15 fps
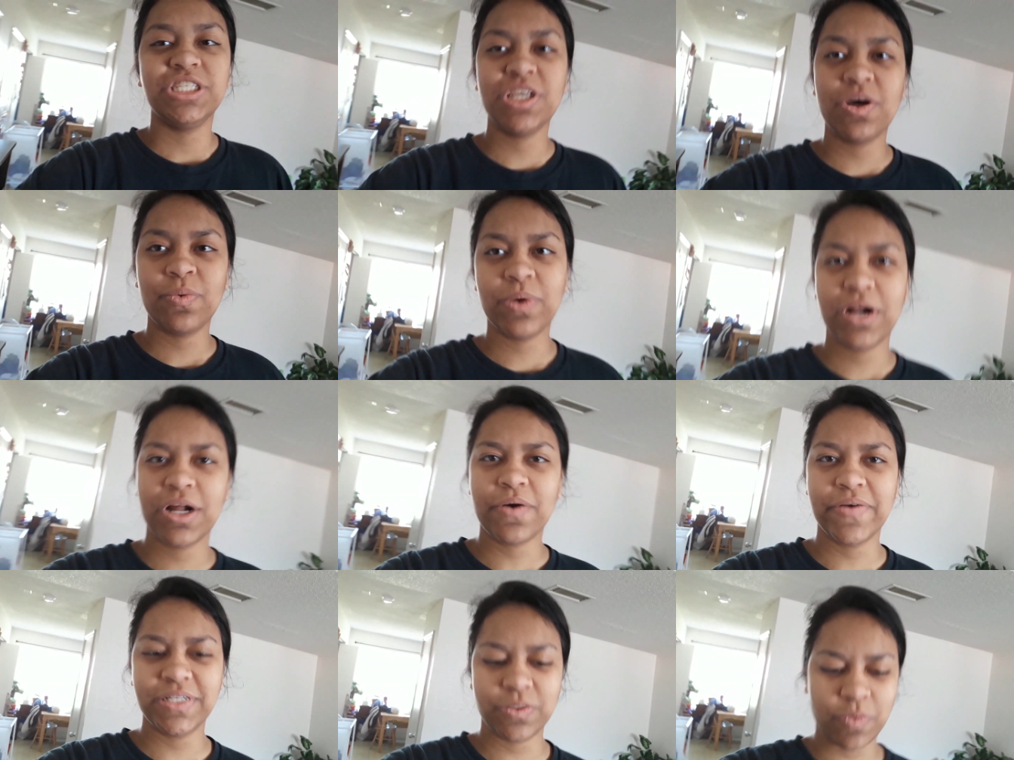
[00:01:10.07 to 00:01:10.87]
So we're
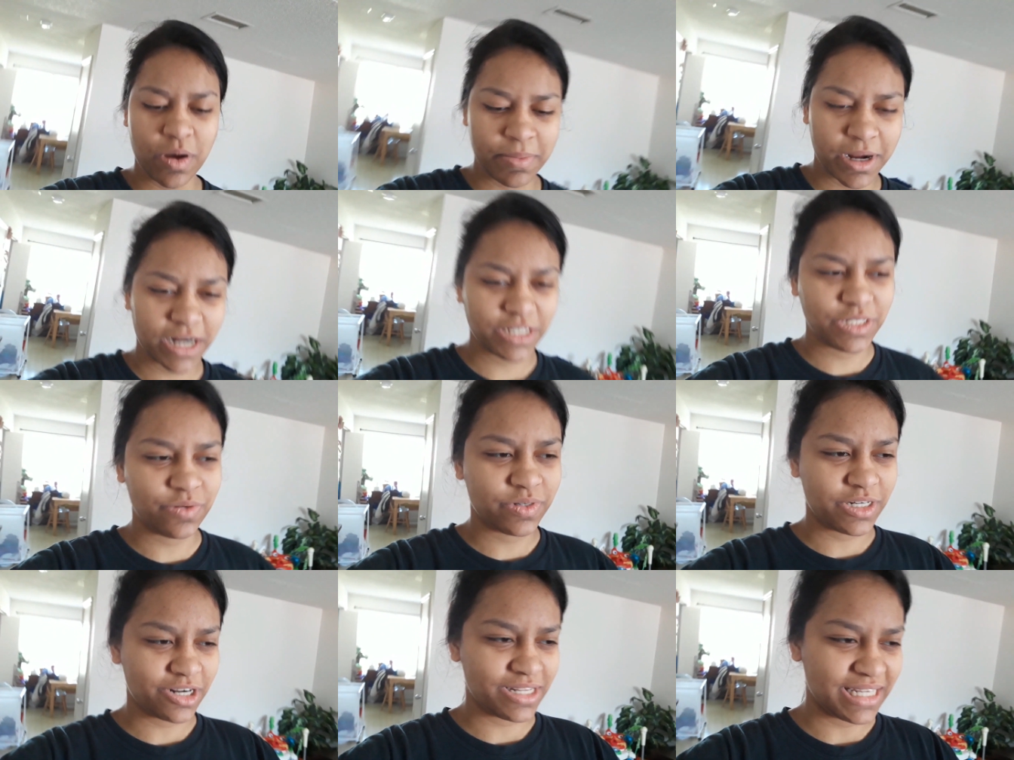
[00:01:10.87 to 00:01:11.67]
going to Walmart to
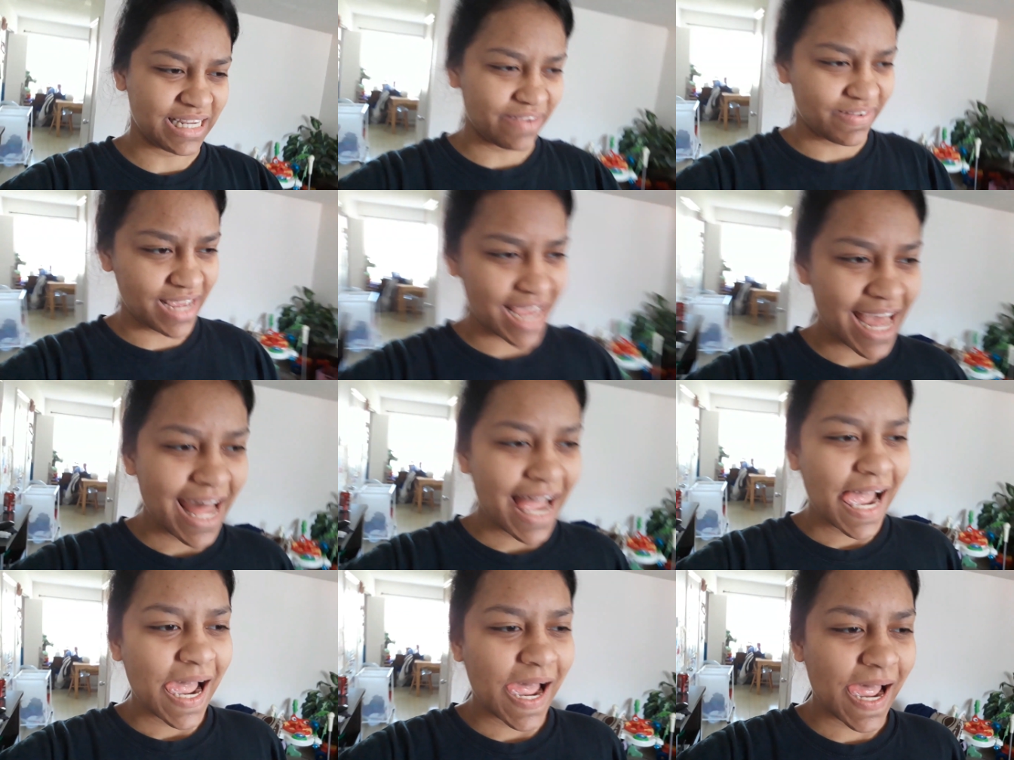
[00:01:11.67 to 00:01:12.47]
return the TV
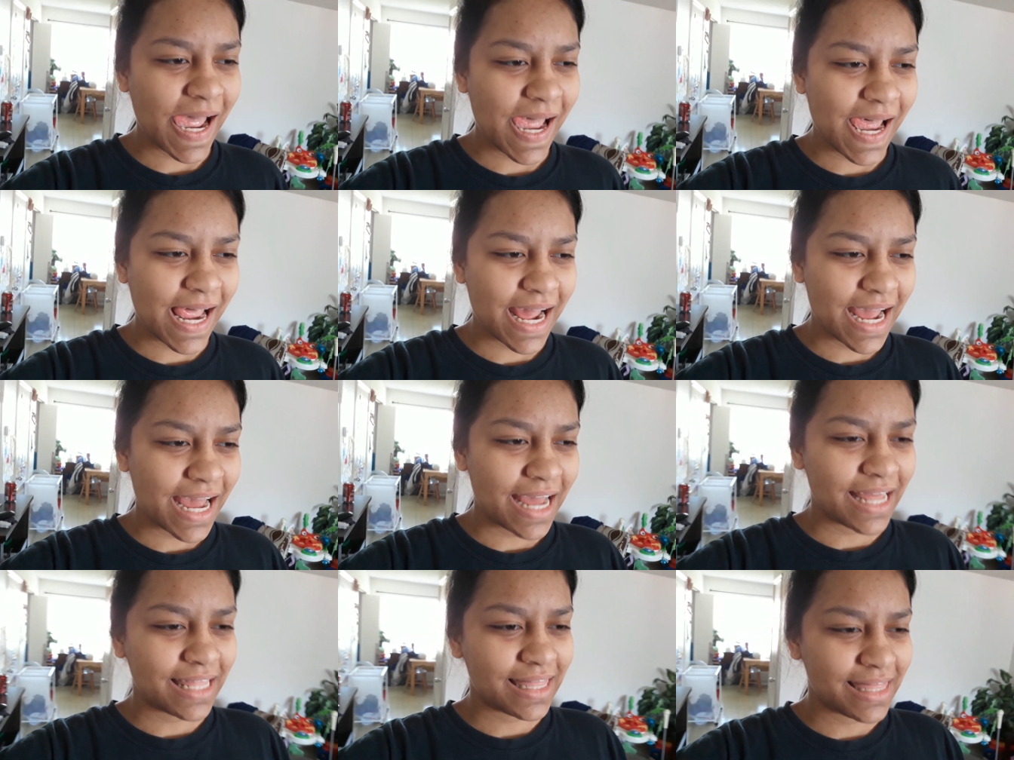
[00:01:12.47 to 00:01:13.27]

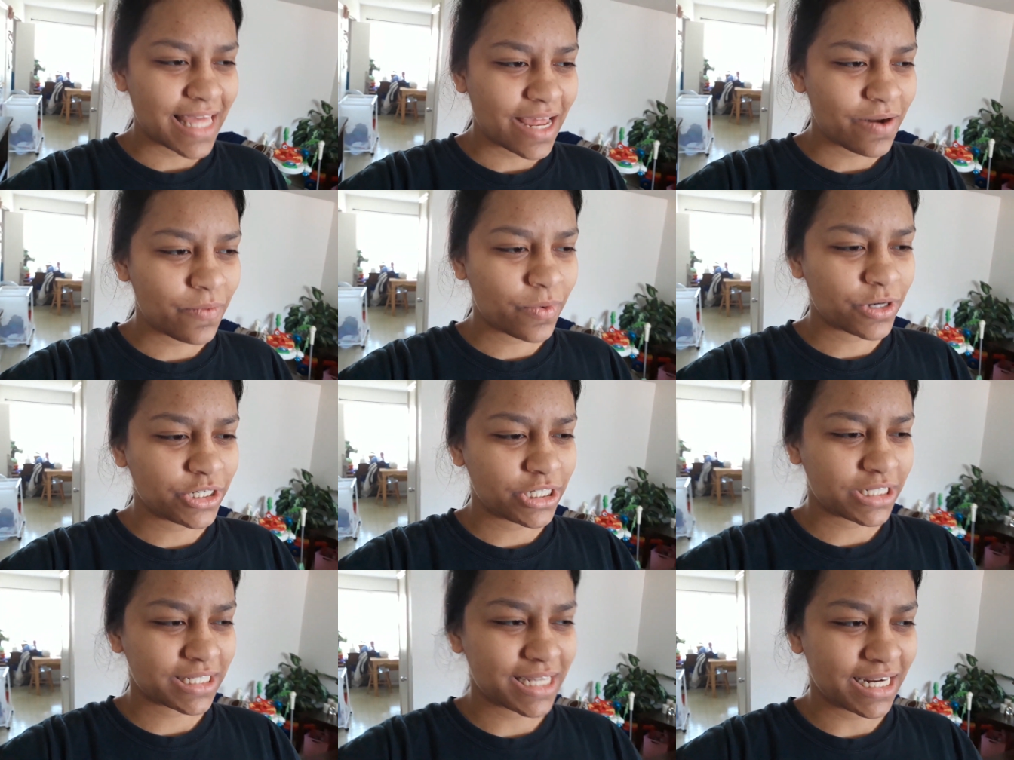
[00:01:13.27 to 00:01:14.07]
and then we're
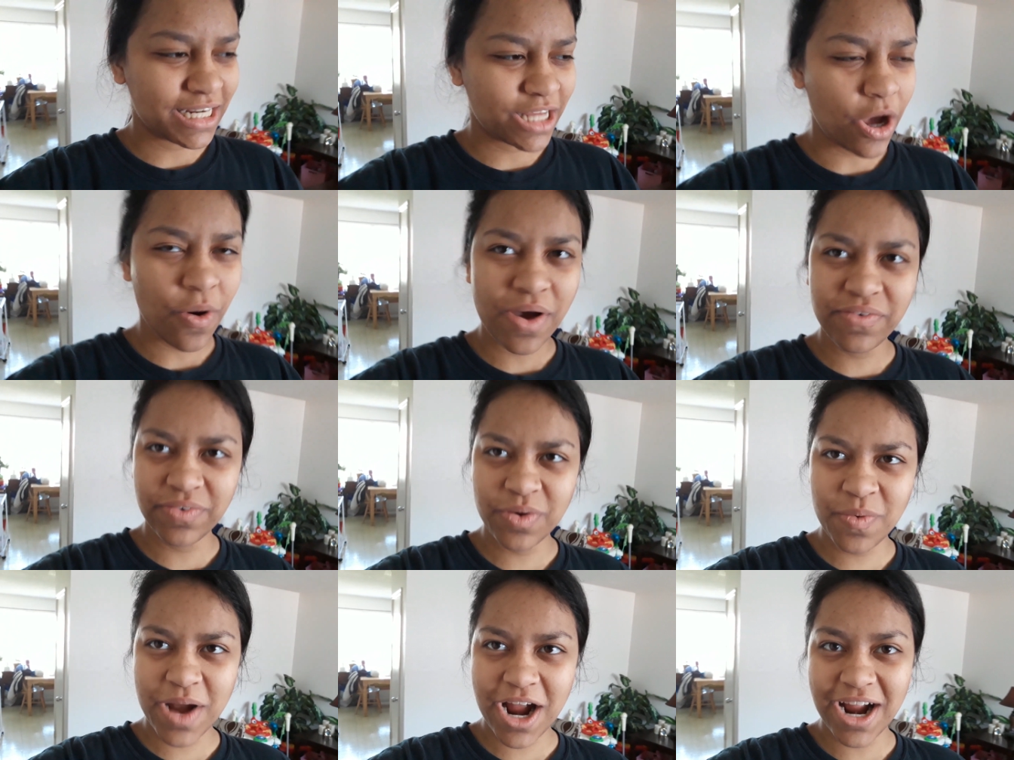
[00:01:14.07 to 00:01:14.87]
just going to go
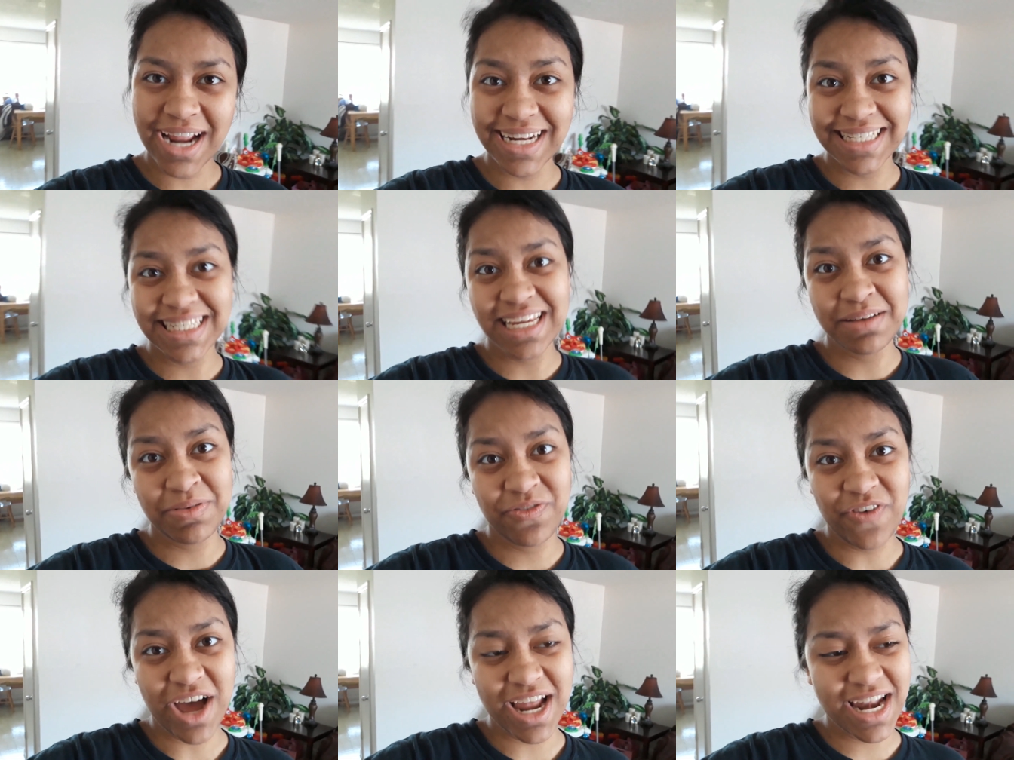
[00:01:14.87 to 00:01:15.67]
everywhere and it's going to be
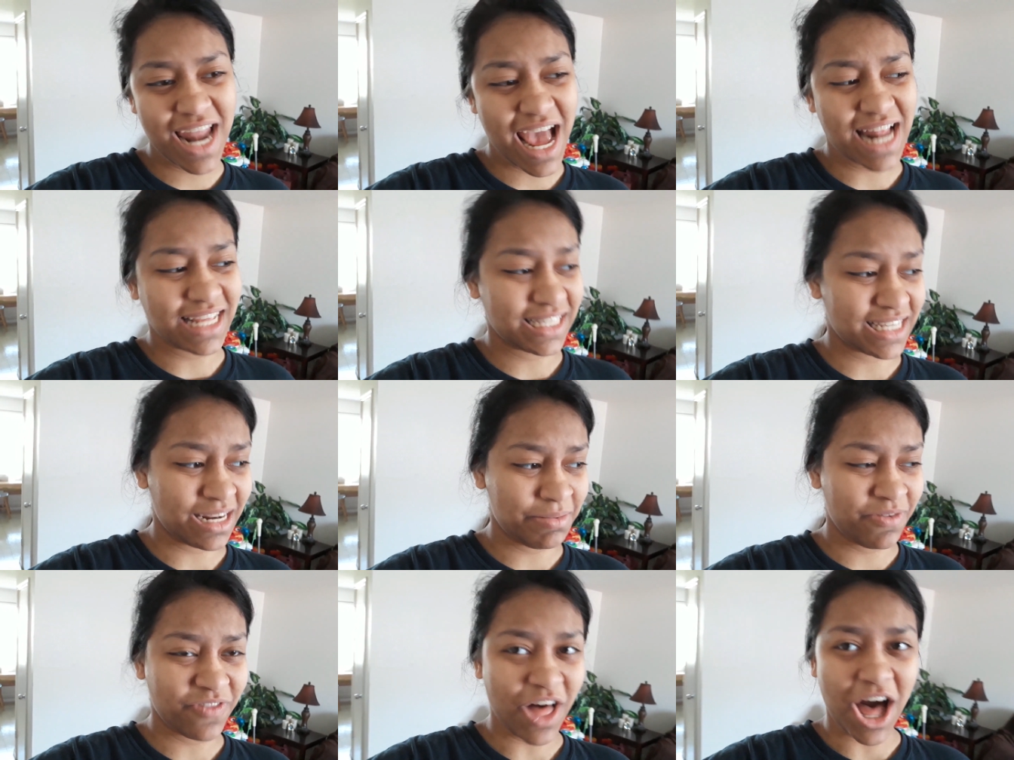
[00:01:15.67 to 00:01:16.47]
fun and it's going
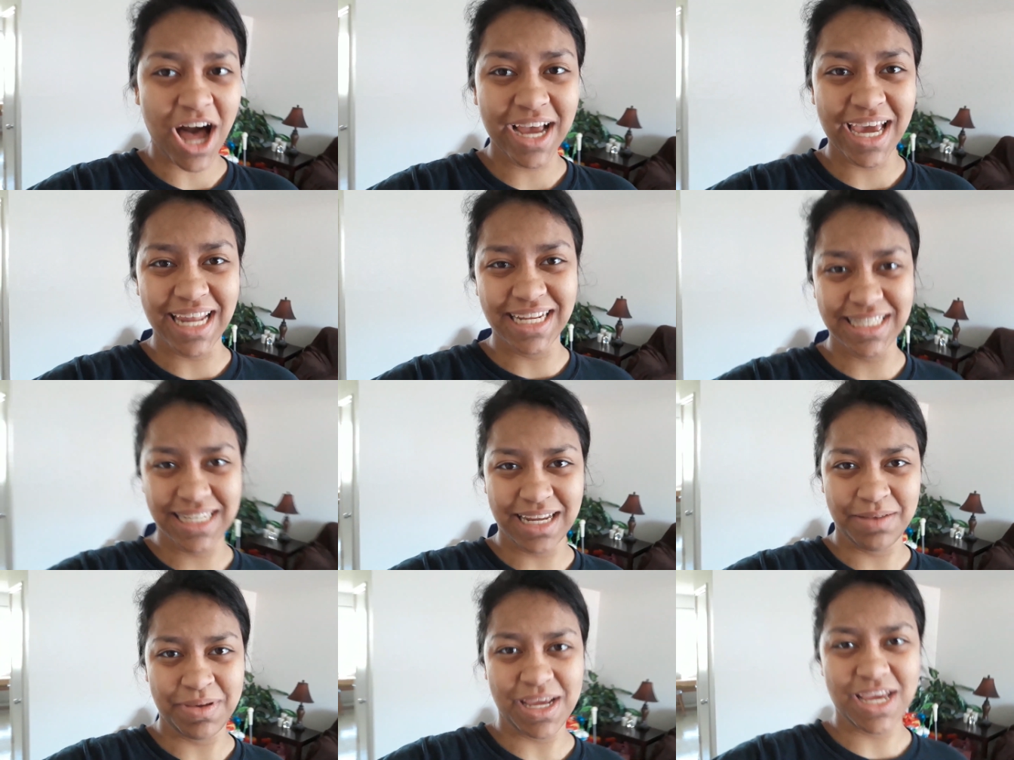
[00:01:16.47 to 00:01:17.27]
to be vlog and it's
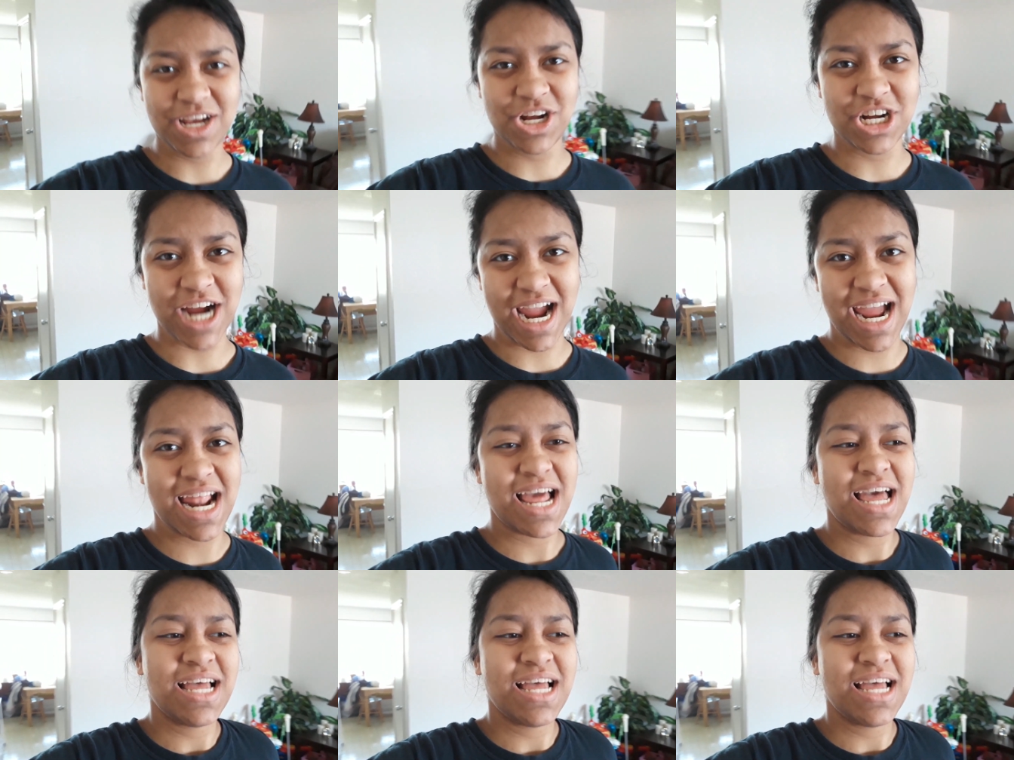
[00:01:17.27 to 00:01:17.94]
going to be great.